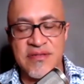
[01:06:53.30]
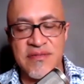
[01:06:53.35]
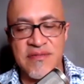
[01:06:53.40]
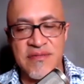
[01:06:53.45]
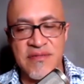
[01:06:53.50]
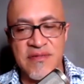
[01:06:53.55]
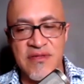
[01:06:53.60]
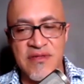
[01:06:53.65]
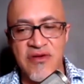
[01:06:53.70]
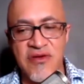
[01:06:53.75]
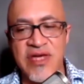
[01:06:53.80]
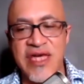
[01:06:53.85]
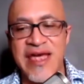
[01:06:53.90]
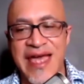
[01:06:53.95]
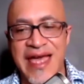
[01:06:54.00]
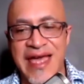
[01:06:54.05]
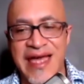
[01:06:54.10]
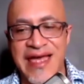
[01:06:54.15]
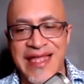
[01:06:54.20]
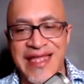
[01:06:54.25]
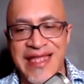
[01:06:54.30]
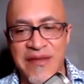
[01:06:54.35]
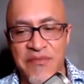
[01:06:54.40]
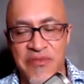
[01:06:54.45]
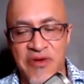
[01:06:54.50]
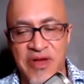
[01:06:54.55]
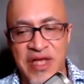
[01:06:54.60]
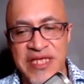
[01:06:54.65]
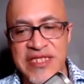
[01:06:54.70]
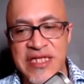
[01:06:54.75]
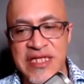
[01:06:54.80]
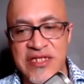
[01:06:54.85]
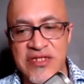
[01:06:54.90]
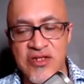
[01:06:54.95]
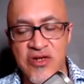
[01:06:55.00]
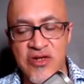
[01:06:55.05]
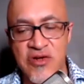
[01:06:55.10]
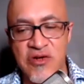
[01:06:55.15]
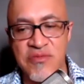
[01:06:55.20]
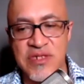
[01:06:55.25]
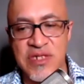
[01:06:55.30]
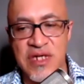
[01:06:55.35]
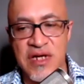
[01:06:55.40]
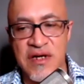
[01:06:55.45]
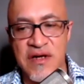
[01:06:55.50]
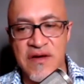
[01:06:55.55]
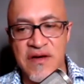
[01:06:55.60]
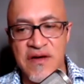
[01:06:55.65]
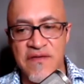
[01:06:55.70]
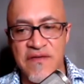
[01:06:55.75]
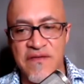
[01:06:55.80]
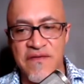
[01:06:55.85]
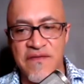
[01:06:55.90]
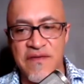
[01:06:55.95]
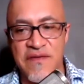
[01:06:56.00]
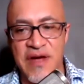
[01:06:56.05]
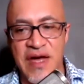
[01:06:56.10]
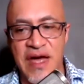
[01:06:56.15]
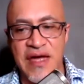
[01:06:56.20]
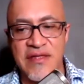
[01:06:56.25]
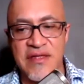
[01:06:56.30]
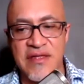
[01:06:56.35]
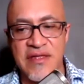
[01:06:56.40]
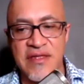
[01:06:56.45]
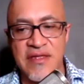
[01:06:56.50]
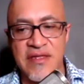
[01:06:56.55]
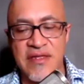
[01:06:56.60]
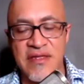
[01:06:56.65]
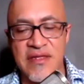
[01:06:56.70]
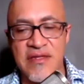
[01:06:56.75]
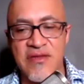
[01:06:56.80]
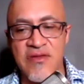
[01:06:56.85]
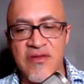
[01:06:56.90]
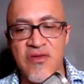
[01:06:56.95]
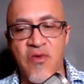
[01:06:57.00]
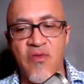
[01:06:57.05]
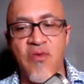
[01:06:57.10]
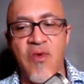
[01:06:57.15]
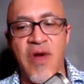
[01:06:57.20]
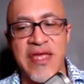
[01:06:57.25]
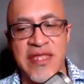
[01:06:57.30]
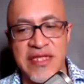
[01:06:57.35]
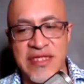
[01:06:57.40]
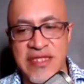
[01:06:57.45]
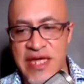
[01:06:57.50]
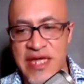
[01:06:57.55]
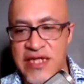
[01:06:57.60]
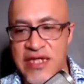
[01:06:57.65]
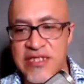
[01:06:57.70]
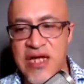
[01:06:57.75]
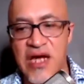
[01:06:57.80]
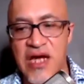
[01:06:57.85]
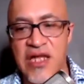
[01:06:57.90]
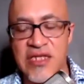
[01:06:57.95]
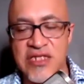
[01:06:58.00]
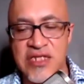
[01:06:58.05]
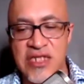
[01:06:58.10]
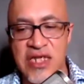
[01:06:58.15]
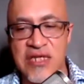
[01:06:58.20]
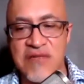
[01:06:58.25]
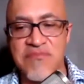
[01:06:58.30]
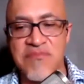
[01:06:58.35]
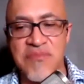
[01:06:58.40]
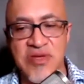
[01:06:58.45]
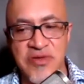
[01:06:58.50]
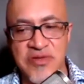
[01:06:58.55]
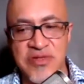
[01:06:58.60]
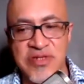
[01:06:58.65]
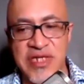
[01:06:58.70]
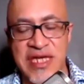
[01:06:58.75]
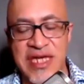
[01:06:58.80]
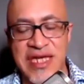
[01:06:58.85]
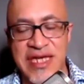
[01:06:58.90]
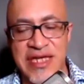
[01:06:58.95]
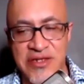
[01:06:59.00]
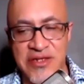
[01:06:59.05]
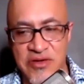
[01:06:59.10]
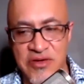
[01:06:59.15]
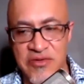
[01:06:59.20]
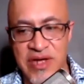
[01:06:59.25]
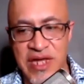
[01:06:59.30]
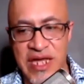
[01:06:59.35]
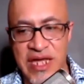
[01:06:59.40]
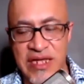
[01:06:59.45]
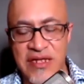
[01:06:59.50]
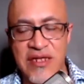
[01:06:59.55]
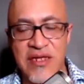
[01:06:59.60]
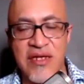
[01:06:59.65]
looking at and embracing in terms of the way that technology and music integrate,